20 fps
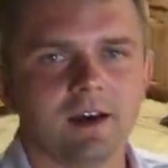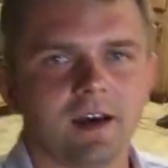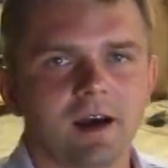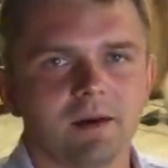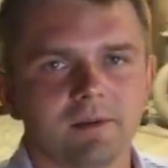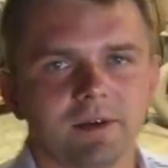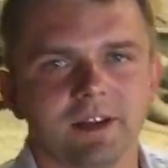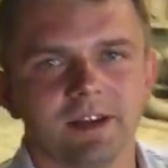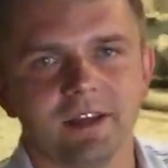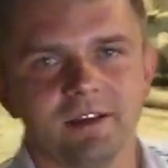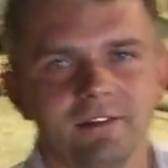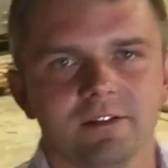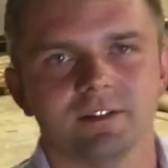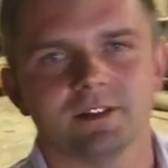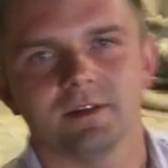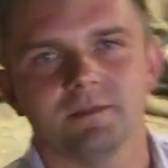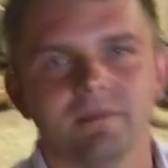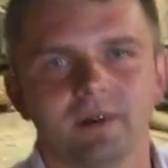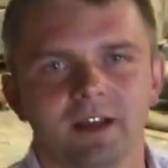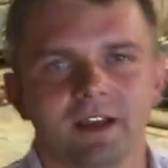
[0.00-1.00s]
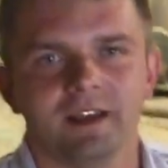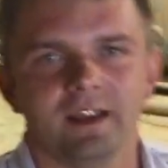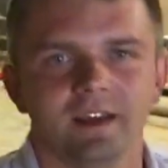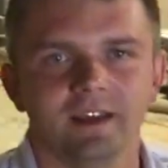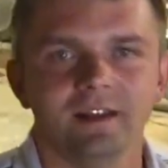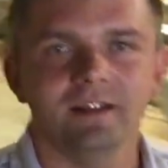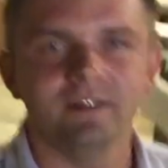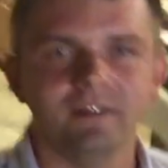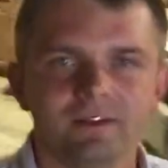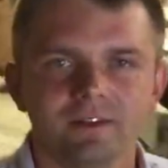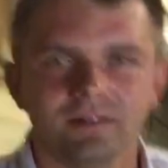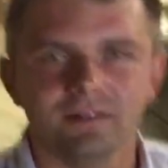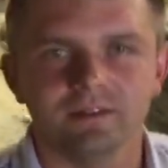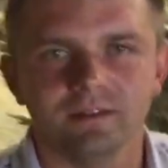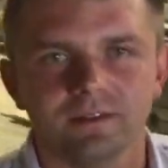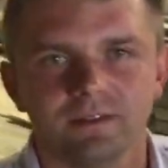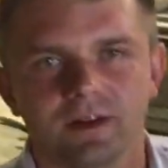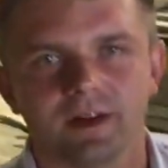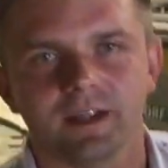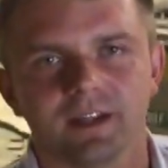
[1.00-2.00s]
I'm gonna give you some money, and
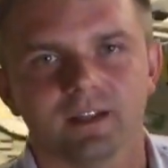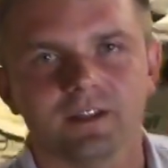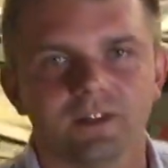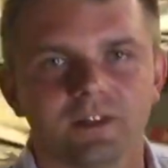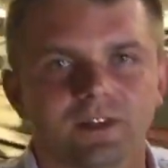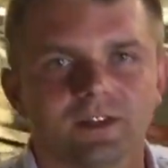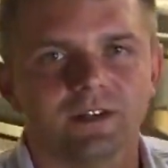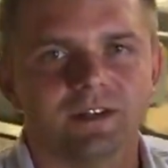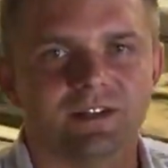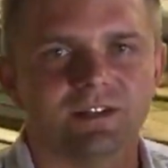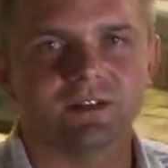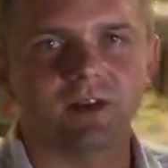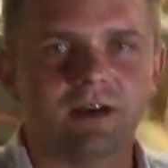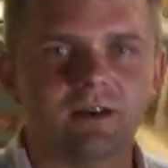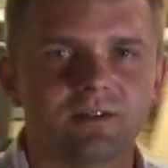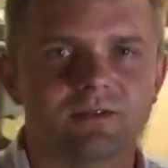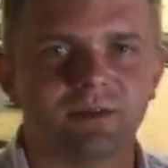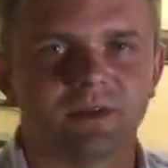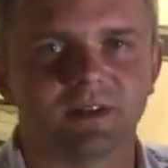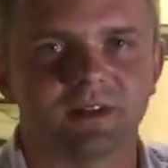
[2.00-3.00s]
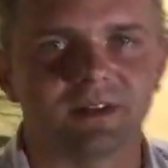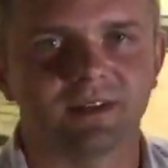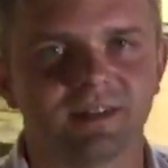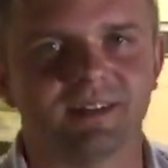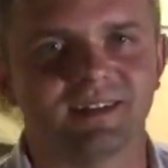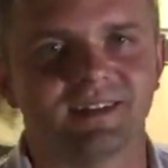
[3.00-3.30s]
you fucking learn the software.